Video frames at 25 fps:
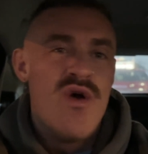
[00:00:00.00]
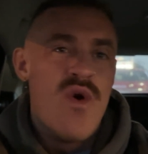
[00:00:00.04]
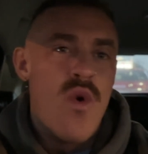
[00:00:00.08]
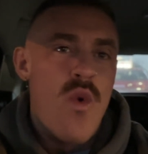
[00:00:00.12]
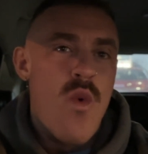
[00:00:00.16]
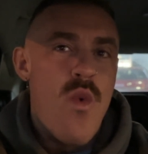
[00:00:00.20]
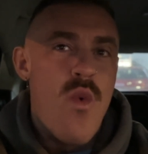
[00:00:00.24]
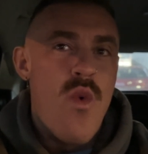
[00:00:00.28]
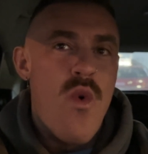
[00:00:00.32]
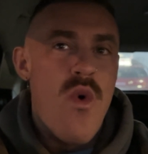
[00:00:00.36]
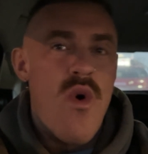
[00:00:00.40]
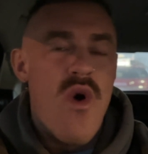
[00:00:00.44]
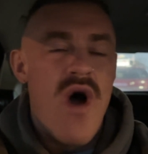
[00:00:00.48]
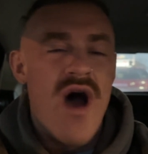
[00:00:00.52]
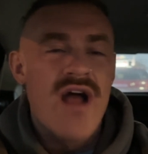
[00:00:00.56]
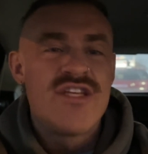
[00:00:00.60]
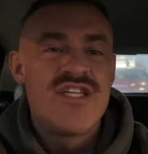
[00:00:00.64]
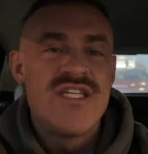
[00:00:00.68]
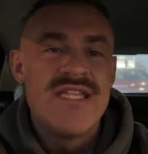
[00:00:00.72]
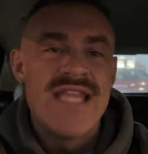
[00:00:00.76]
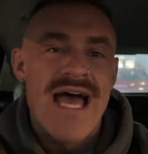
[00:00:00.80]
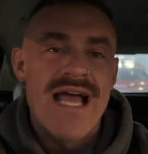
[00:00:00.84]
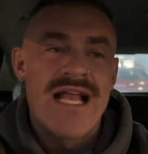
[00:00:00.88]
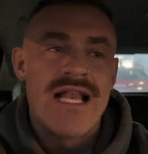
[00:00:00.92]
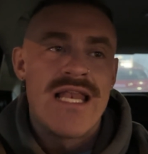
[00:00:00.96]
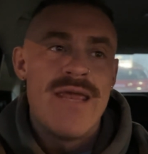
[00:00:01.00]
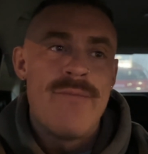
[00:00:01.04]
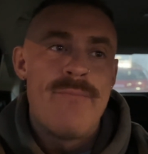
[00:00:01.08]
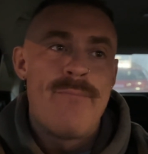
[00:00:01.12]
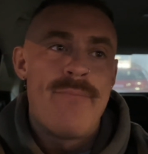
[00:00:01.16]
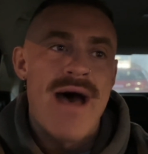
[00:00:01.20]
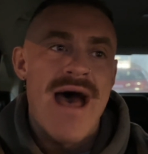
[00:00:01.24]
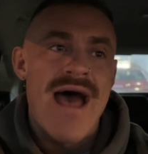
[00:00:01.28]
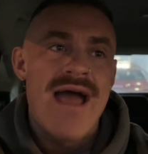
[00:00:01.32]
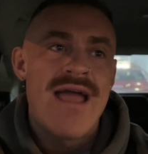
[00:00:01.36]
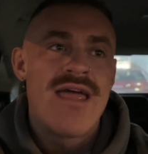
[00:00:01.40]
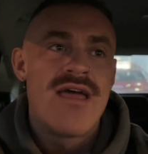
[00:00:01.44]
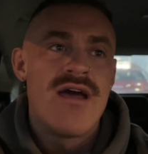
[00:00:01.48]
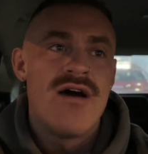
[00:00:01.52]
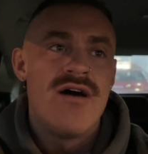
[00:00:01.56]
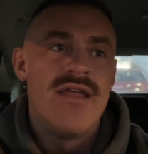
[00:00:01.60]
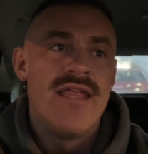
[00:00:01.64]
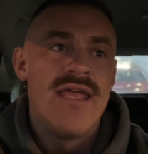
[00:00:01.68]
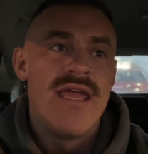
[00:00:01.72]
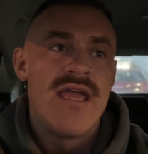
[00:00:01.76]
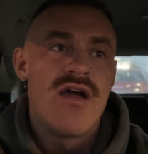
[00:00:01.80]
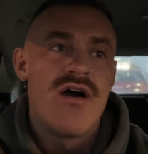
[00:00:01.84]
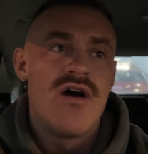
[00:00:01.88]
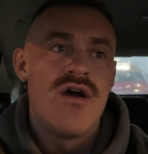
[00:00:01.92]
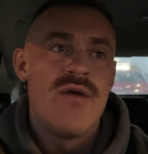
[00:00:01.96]
watching that clip back, I
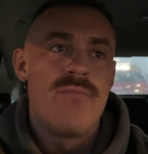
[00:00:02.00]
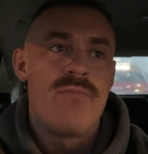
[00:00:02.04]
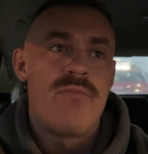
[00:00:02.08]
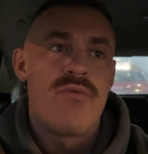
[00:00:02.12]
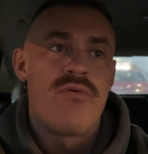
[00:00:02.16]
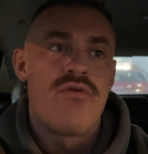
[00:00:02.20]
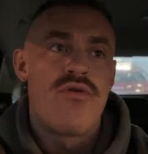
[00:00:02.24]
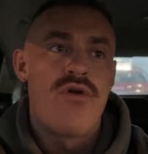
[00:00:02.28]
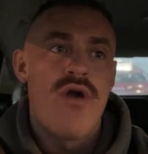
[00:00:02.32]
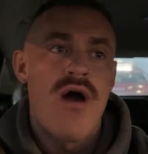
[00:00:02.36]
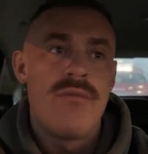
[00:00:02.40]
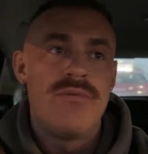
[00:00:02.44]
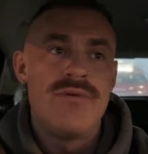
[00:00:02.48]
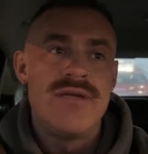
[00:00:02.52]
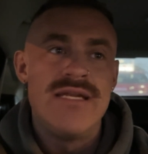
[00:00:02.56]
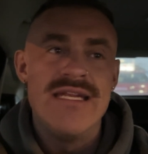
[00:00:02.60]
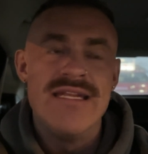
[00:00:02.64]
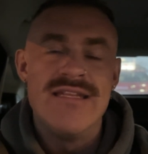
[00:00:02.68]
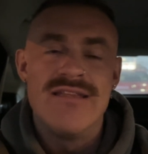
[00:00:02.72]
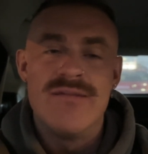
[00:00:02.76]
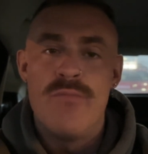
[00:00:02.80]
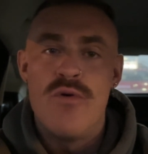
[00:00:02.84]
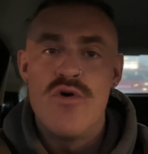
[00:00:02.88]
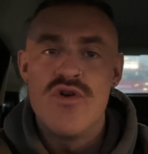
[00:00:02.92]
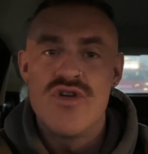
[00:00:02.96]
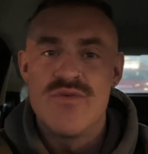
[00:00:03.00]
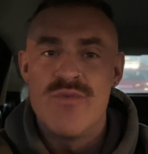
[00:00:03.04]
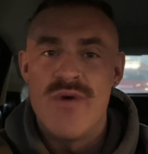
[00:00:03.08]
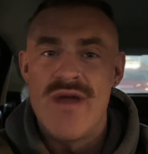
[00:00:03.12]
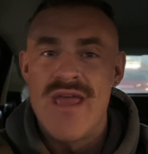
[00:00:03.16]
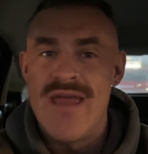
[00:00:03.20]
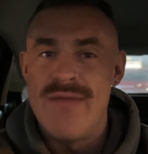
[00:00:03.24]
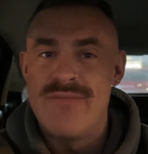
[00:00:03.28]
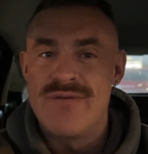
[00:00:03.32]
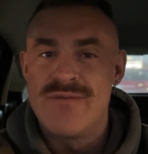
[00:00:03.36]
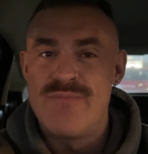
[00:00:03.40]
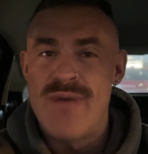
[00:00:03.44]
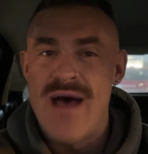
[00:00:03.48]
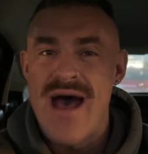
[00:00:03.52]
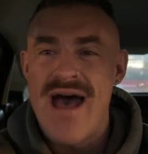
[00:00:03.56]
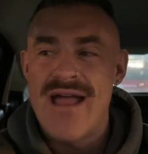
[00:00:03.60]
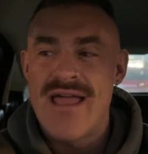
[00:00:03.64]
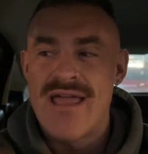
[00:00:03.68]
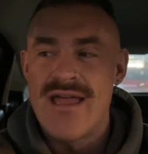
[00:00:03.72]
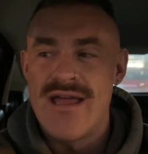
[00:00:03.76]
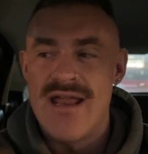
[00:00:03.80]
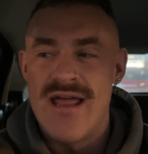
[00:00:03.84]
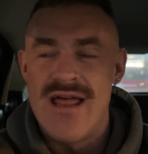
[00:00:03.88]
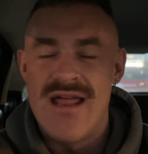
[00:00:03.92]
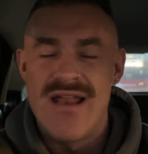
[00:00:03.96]
think I probably need to push my hips back
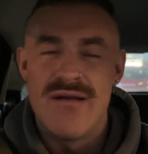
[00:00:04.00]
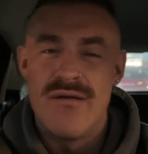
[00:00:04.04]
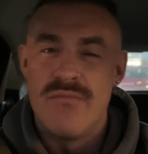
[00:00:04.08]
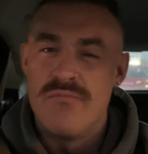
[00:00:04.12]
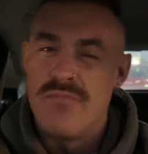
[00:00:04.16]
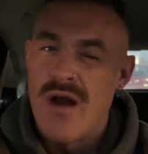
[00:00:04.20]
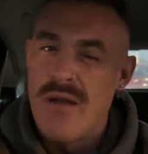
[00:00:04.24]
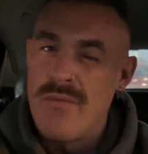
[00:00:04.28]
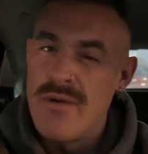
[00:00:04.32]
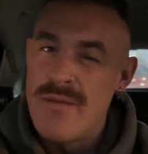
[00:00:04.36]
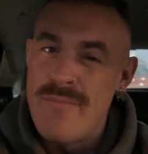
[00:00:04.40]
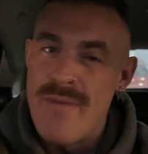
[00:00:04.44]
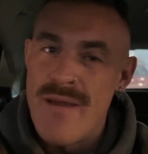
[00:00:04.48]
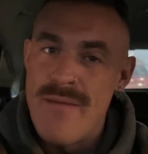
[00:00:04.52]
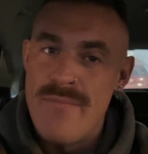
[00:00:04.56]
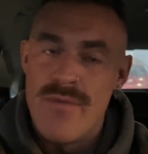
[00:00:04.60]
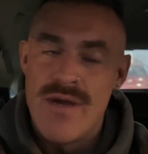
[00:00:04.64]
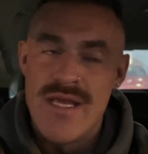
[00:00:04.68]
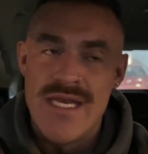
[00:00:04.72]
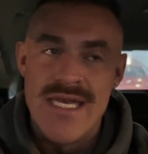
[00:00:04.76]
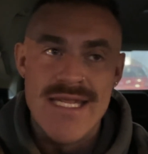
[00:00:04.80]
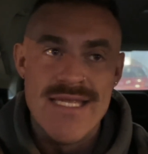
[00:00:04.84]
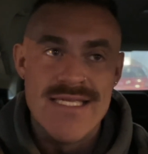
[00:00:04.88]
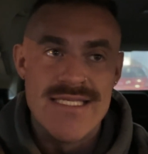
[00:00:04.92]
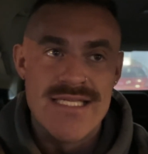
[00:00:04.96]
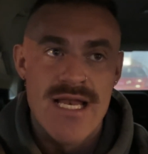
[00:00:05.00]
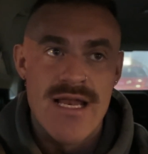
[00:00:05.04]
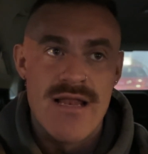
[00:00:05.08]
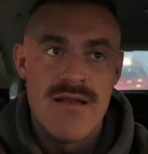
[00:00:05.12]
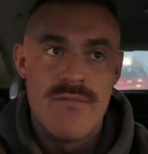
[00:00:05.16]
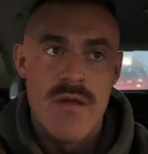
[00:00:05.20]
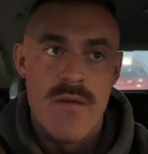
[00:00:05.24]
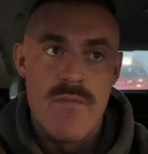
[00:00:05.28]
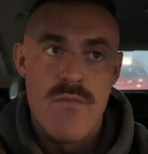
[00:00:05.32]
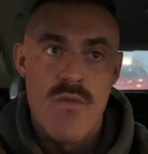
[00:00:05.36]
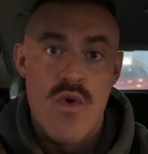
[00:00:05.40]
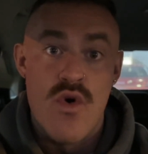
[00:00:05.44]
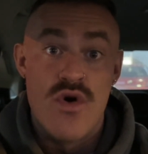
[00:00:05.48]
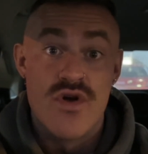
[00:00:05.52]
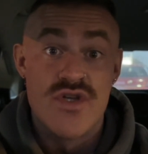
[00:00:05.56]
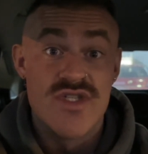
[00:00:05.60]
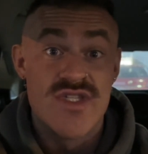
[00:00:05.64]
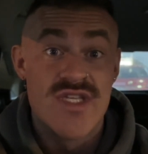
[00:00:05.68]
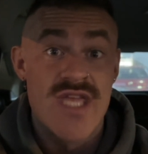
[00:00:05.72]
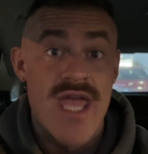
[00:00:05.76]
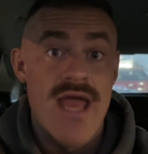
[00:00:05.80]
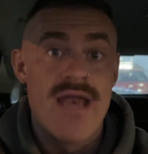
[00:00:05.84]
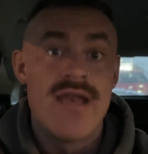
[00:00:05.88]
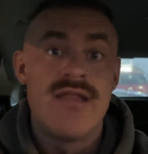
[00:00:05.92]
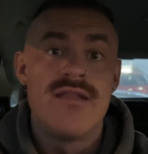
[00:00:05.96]
and probably bend my knees a little bit more, just
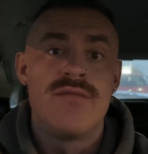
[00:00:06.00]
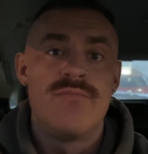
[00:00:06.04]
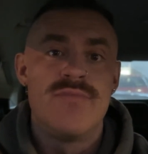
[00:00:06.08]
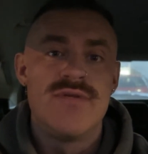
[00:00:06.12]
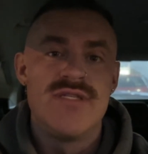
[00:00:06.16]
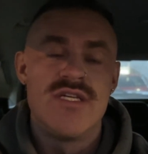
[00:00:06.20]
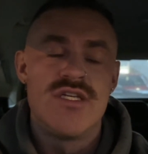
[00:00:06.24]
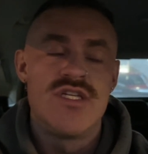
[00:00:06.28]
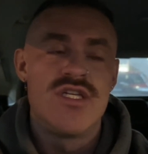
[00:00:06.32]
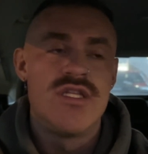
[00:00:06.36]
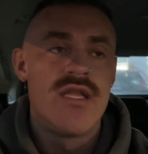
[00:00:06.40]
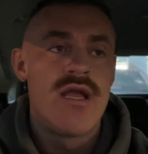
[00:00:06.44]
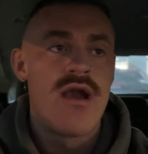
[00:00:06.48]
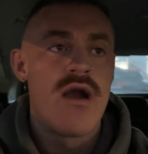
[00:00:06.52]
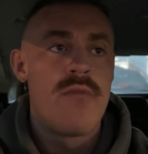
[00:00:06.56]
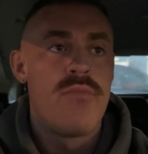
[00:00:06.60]
getting into position there.